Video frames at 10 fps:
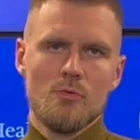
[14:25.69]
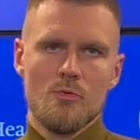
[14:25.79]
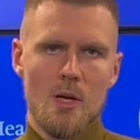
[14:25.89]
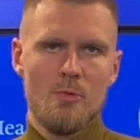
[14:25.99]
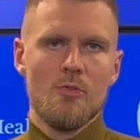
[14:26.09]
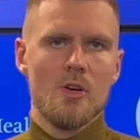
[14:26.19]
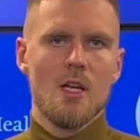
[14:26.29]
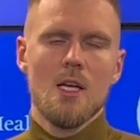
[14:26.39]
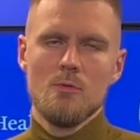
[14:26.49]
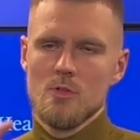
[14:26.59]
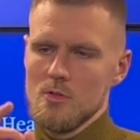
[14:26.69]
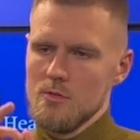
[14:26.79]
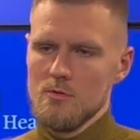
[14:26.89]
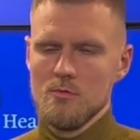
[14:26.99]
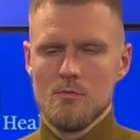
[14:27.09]
right before the game, just
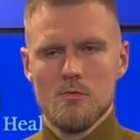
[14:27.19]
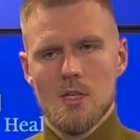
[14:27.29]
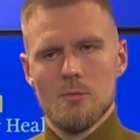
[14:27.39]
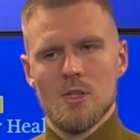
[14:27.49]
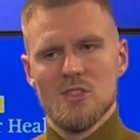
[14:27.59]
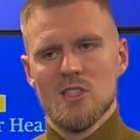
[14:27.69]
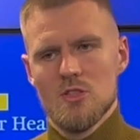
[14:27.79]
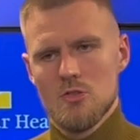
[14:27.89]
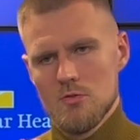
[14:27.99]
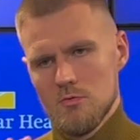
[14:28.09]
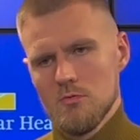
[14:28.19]
give my touch,